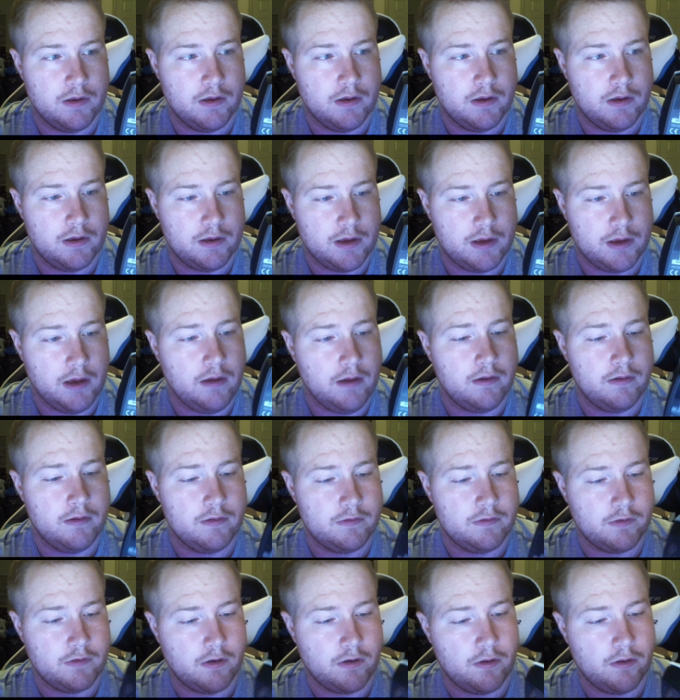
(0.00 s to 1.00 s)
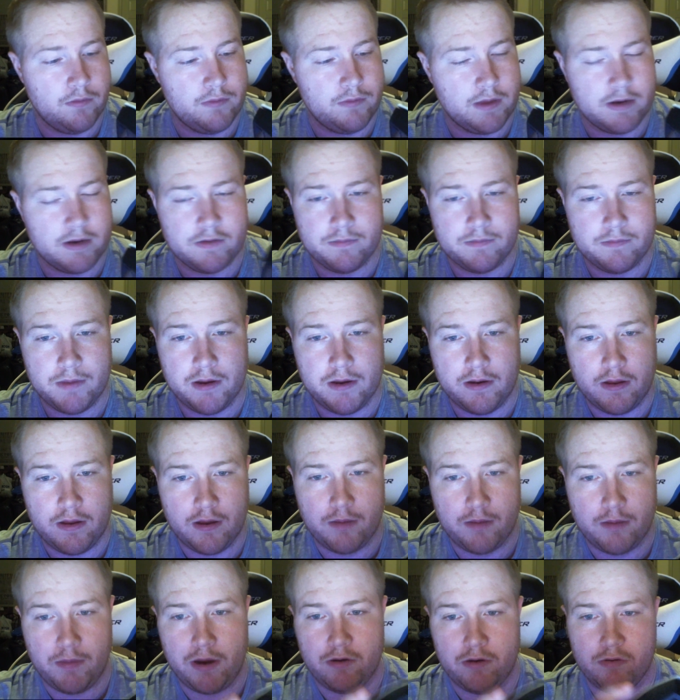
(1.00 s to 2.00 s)
Yeah, so that has been
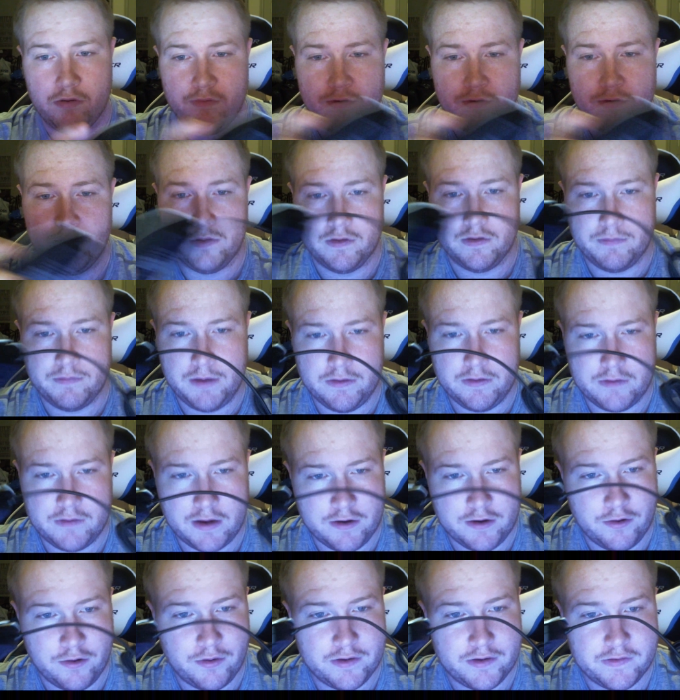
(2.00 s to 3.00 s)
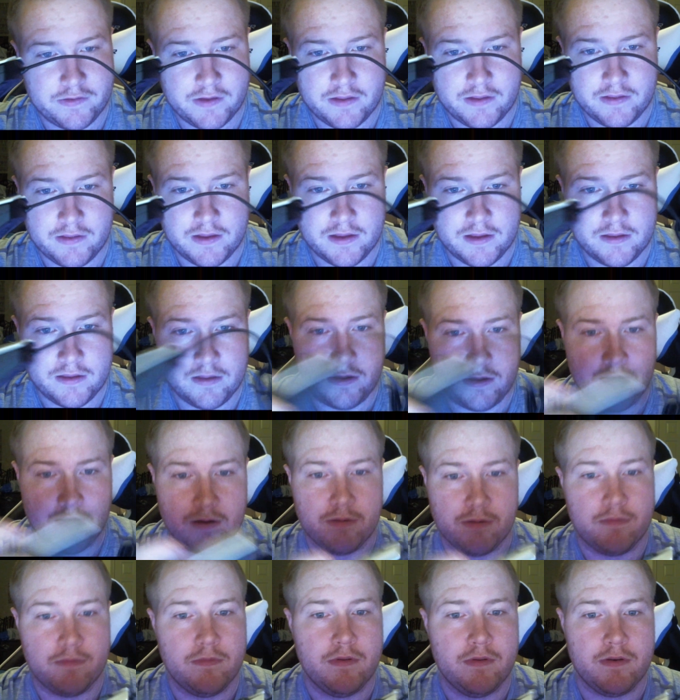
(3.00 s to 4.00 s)
my review of this mouse. I know I said that
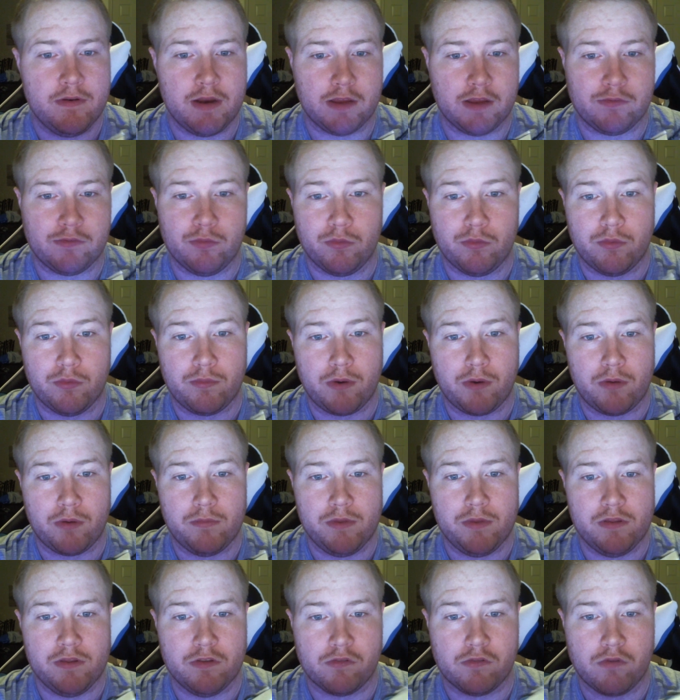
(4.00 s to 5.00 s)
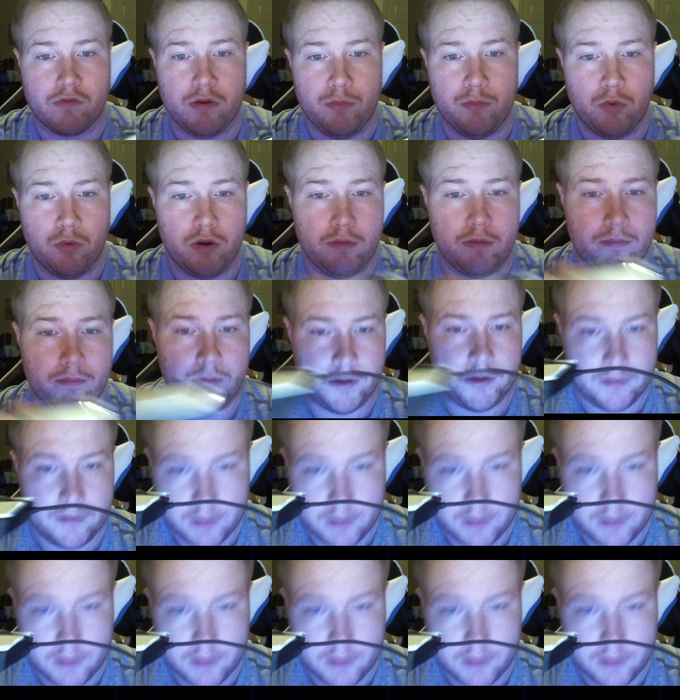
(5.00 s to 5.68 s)
the next one would probably be the Scream one, but